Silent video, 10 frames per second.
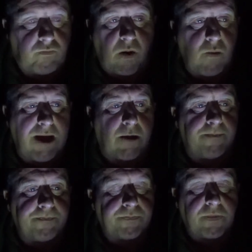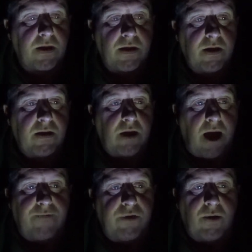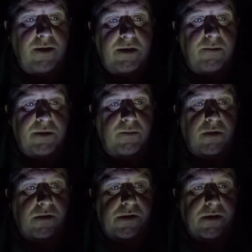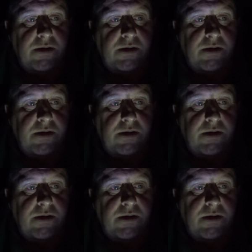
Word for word: Wow. I have no idea what it was.